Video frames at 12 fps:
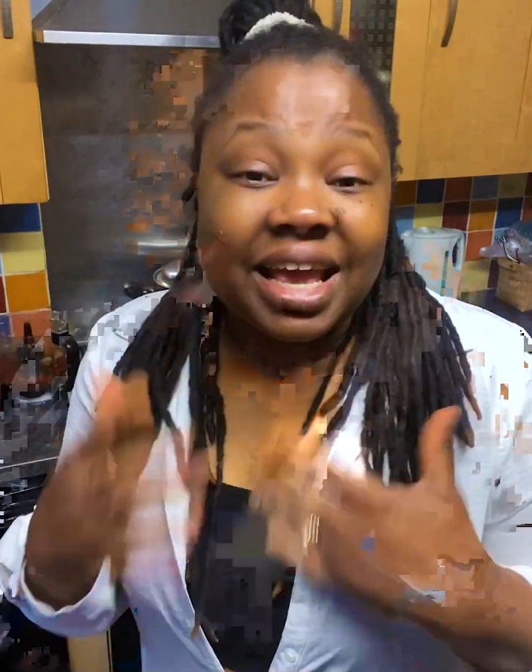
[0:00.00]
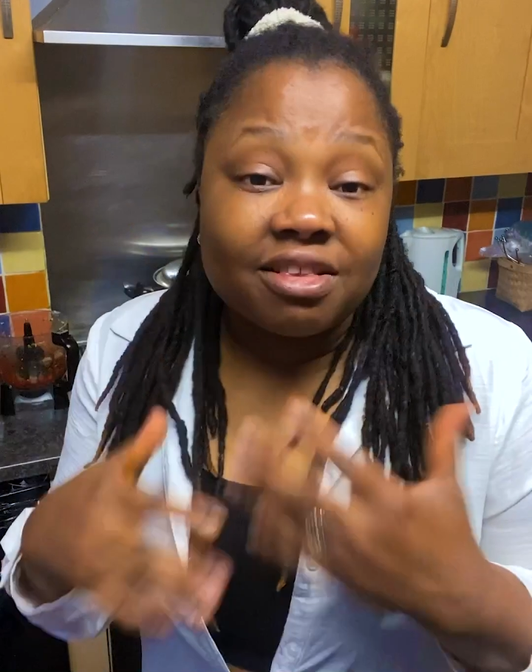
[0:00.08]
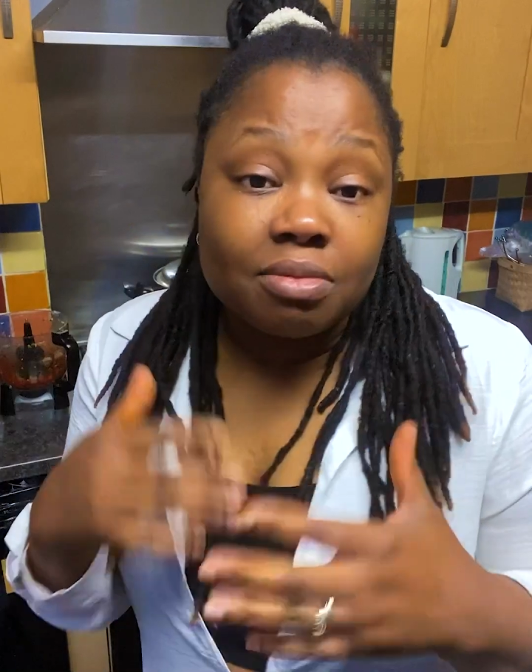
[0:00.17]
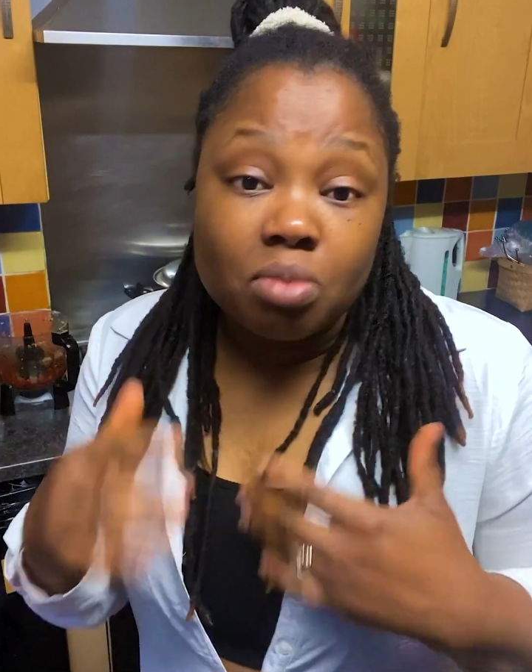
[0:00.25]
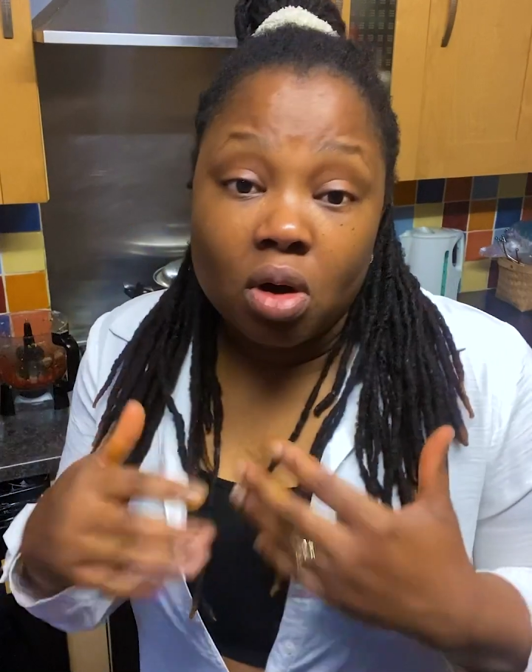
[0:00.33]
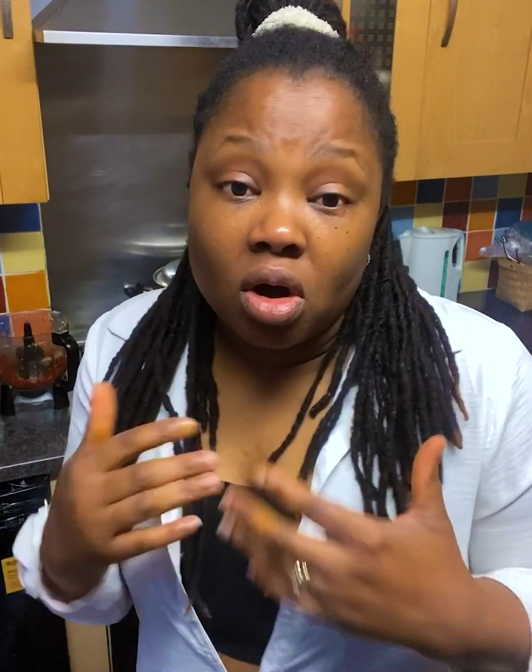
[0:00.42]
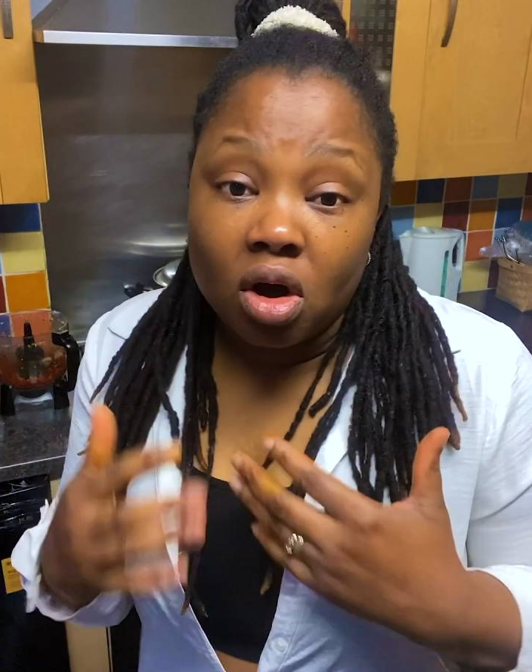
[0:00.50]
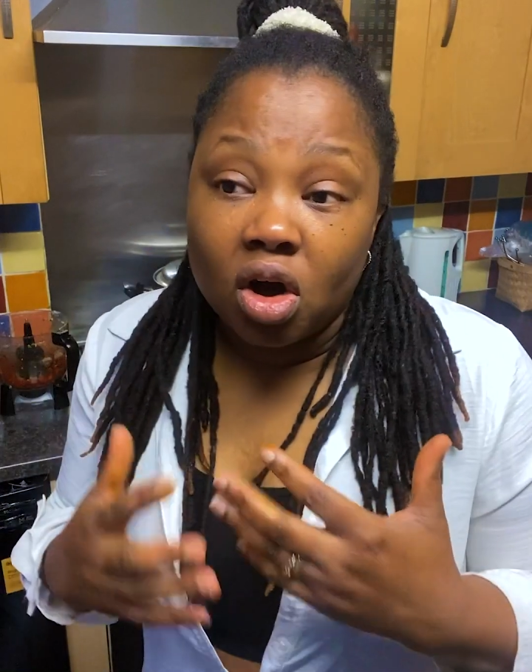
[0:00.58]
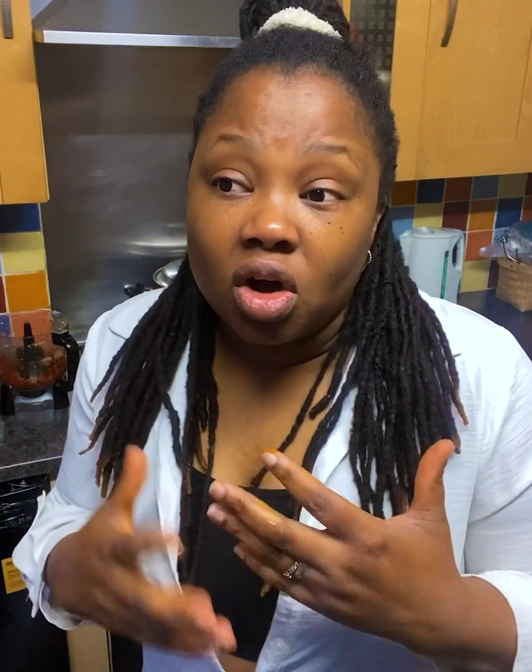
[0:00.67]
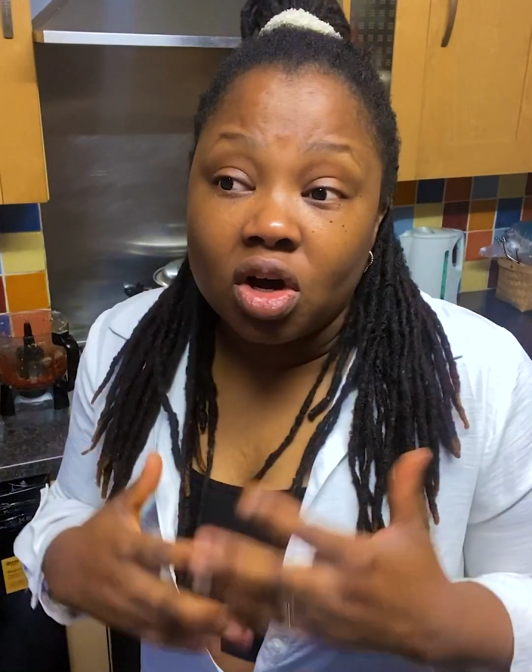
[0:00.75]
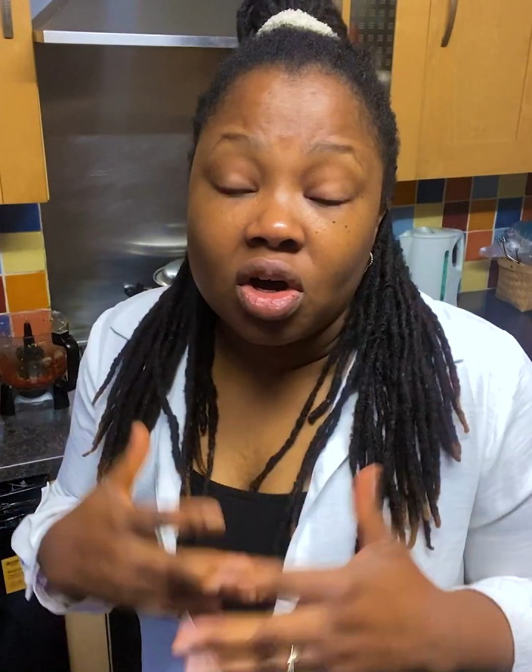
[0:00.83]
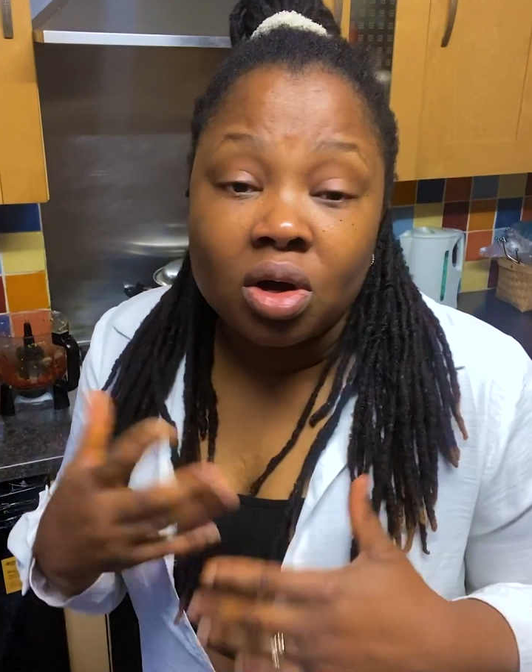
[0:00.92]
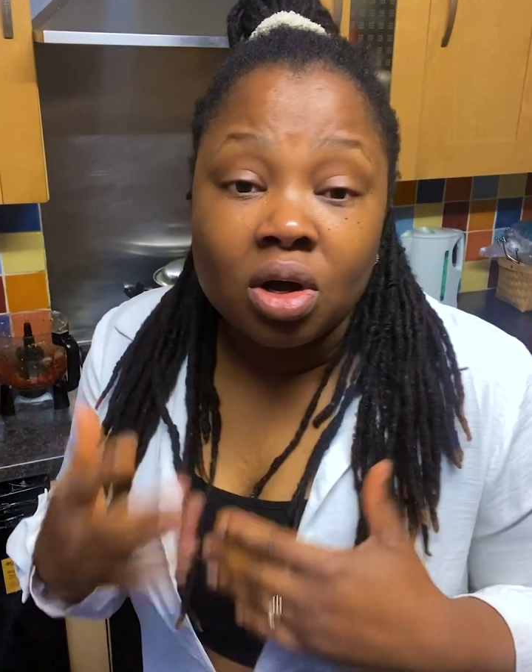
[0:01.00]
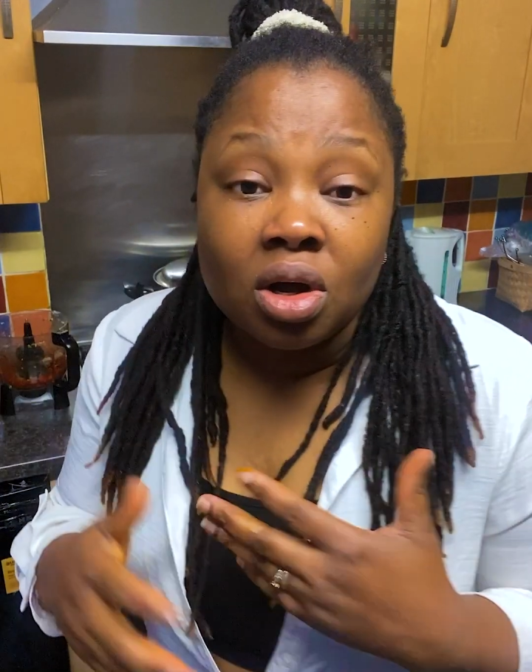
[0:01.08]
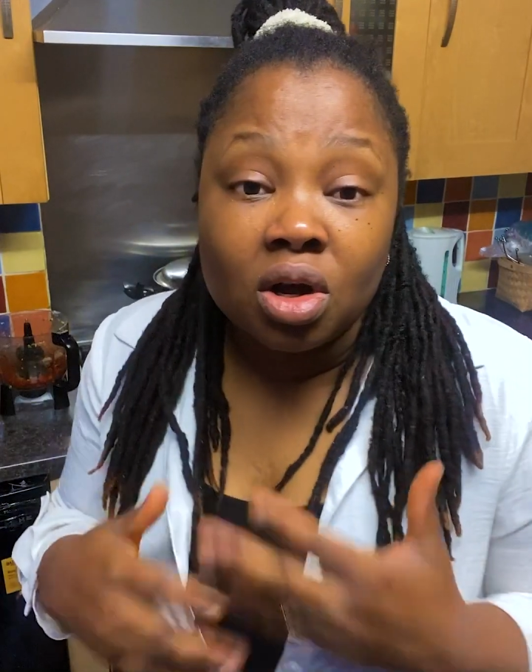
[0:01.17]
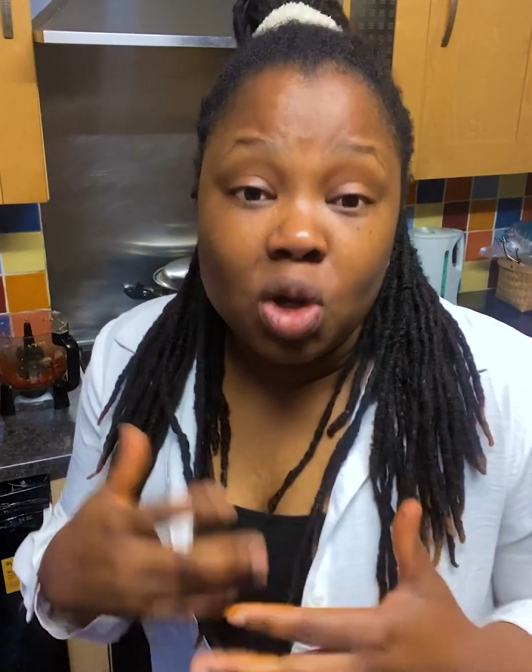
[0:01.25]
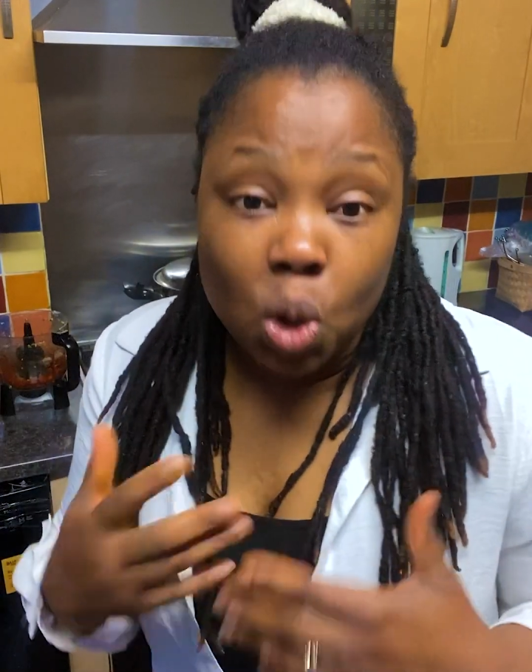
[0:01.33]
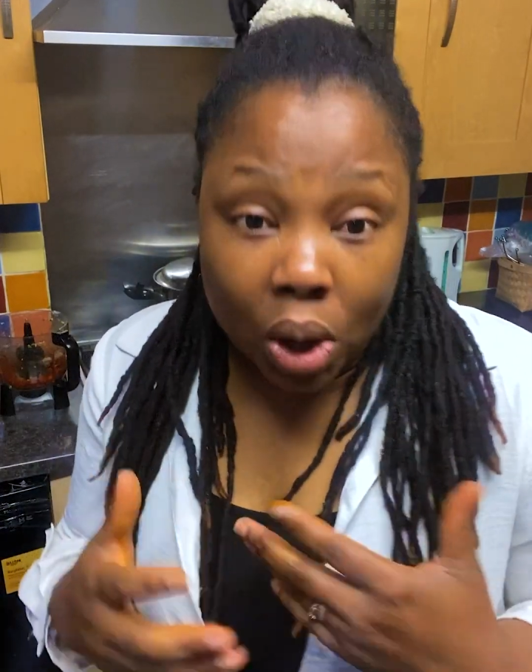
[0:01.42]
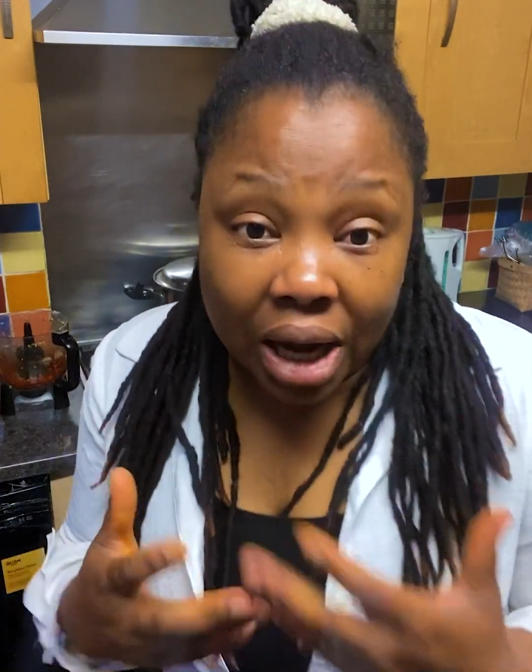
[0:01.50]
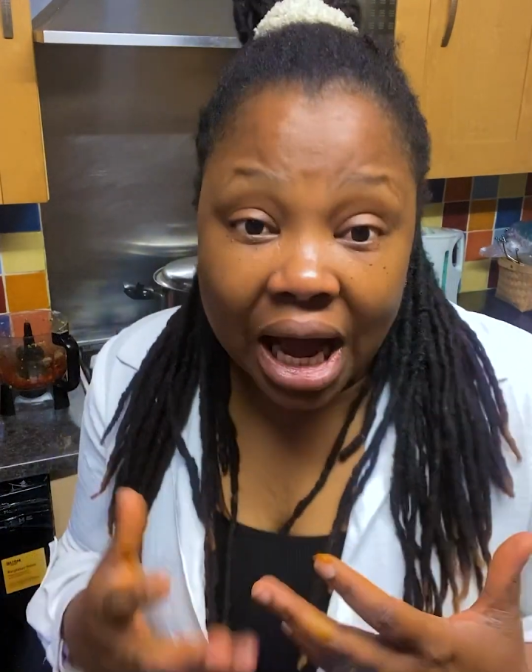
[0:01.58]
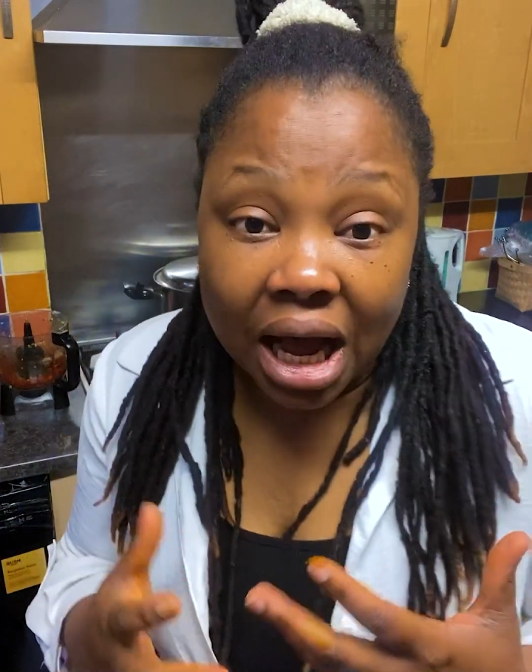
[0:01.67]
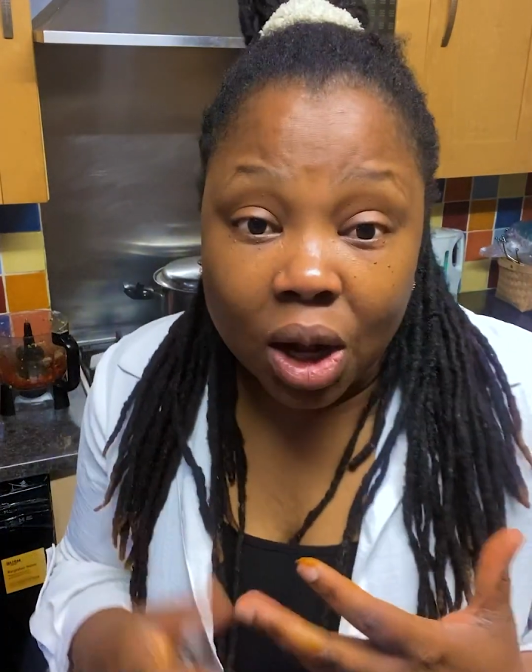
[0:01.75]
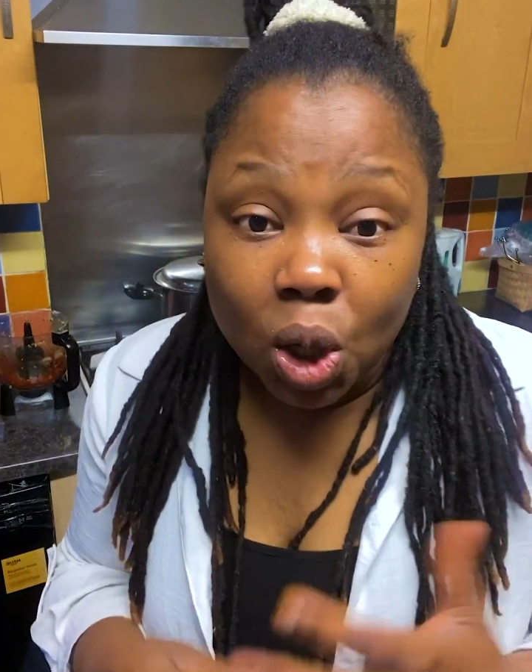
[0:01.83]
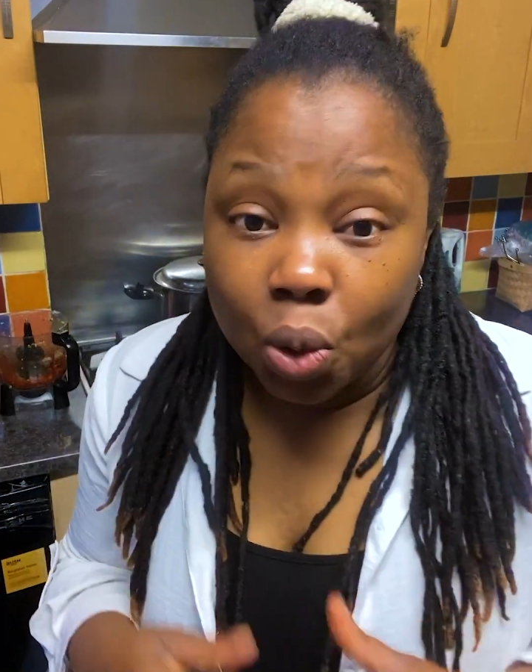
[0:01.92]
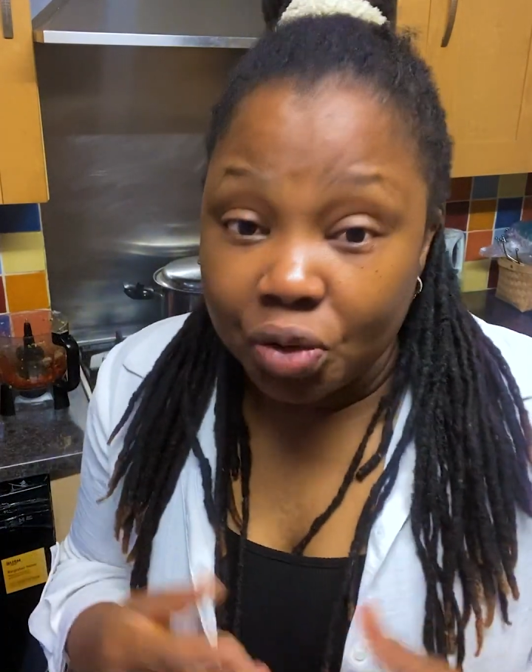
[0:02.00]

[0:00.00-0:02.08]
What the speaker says: taste more local,